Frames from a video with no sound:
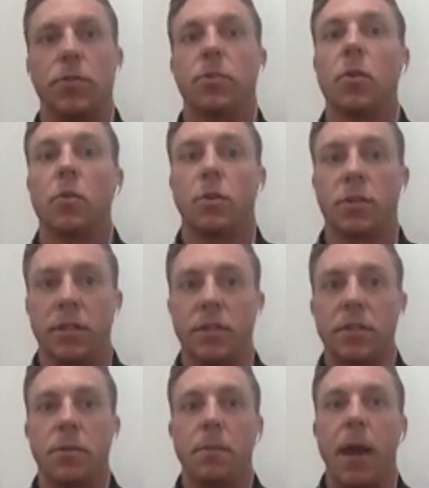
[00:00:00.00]
So
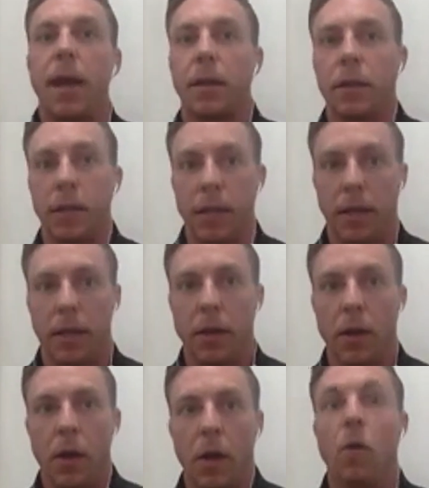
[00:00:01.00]
systematically,
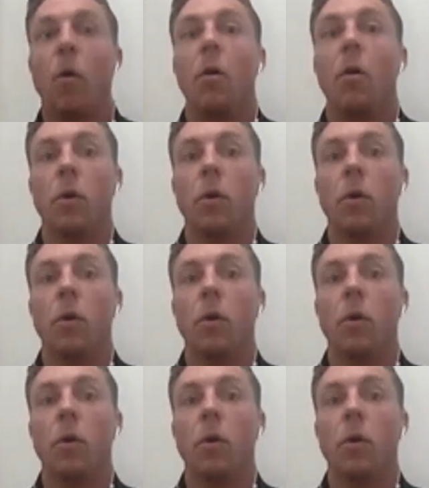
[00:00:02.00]
what